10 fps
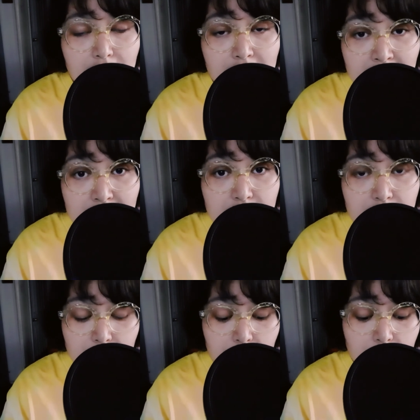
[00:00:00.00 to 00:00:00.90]
Yes,
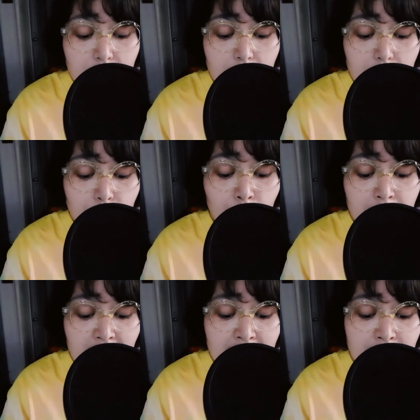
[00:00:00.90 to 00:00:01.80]

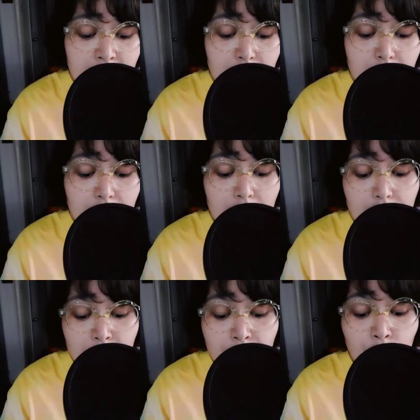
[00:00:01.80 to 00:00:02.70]
replied
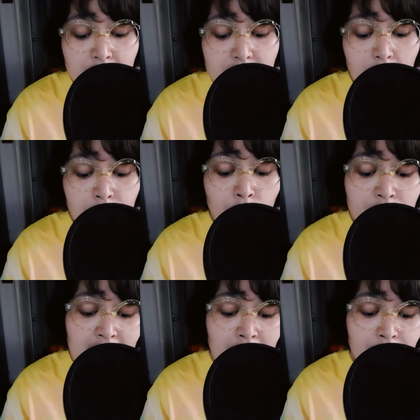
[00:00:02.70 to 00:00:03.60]
the voice of
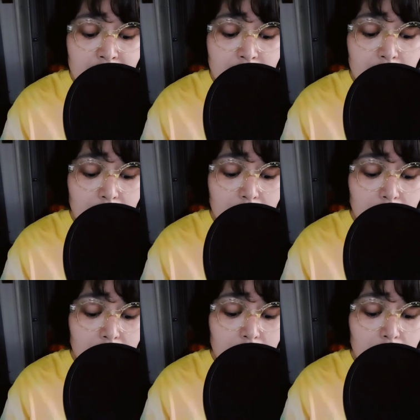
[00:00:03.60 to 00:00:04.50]
Osiris
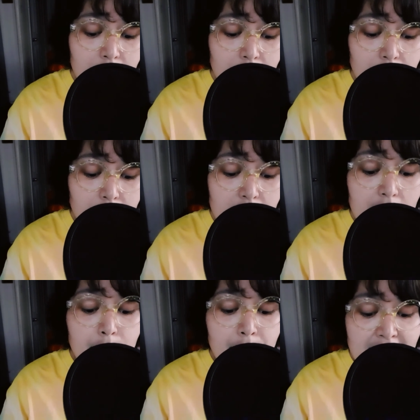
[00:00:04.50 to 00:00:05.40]

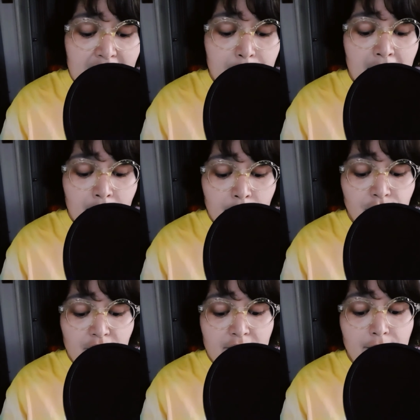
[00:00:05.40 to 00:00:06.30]
many
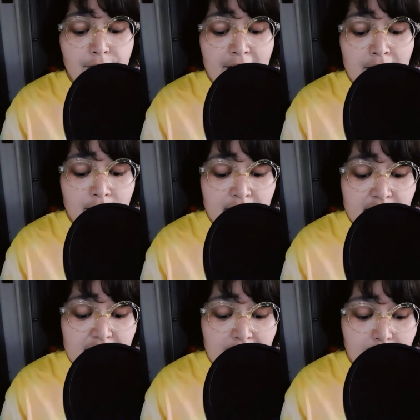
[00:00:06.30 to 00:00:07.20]
perish in the fatal
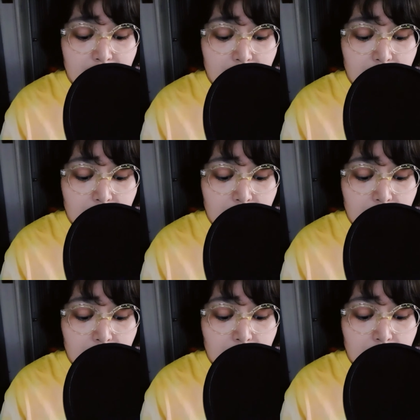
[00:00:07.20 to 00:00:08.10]
descent.
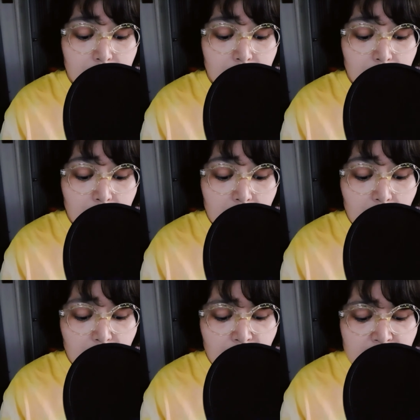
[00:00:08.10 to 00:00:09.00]

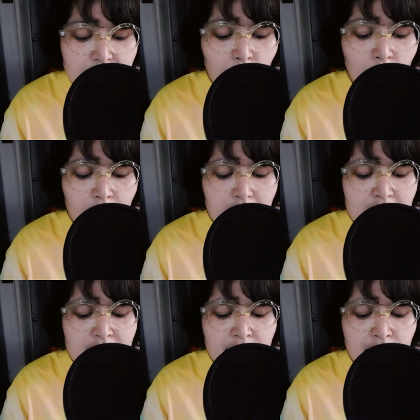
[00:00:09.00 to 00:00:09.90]
The soul
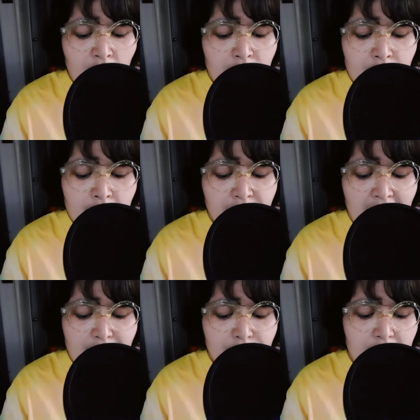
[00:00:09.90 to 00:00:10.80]
is the daughter of
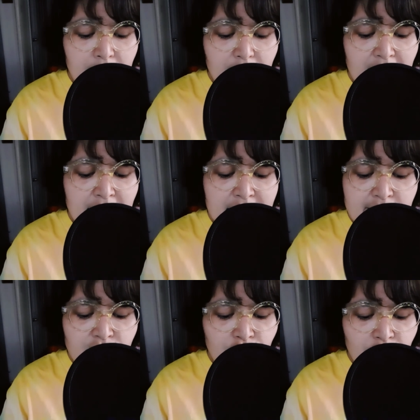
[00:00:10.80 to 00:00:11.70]
heaven, and
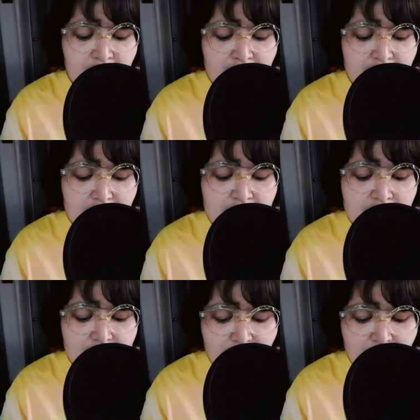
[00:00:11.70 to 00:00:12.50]
its journey is a